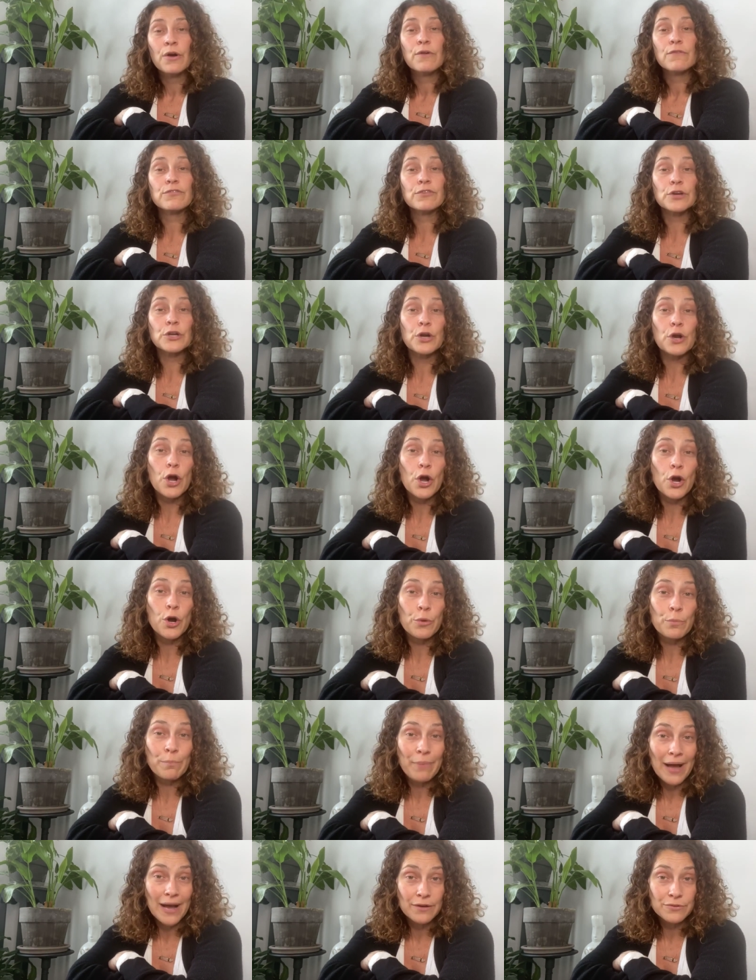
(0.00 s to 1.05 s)
for your
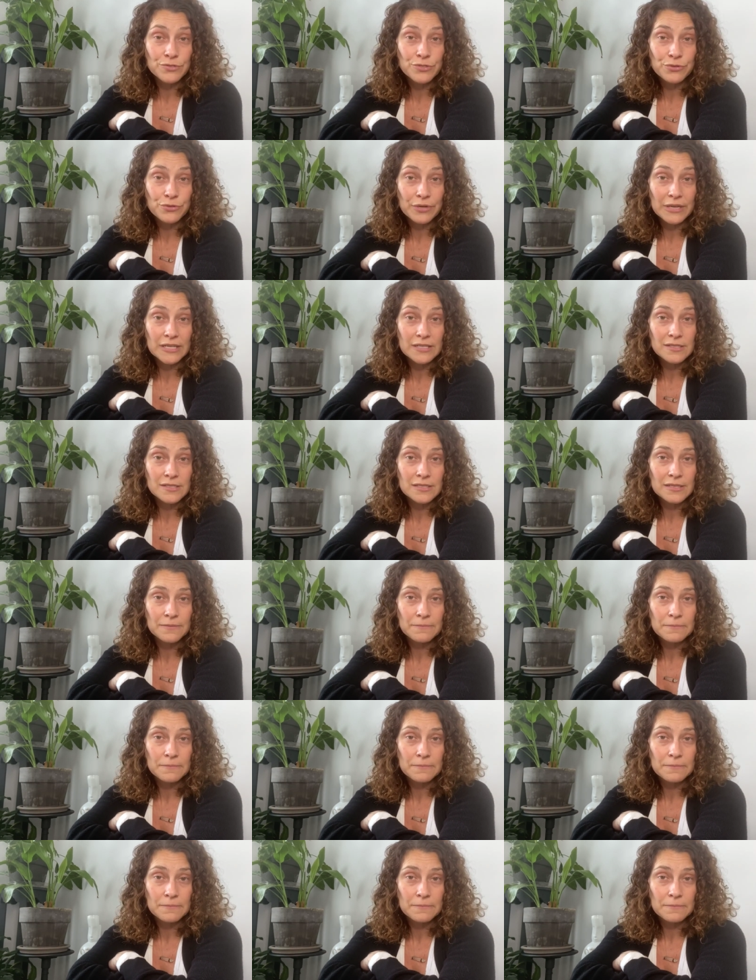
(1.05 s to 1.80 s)
own boundaries.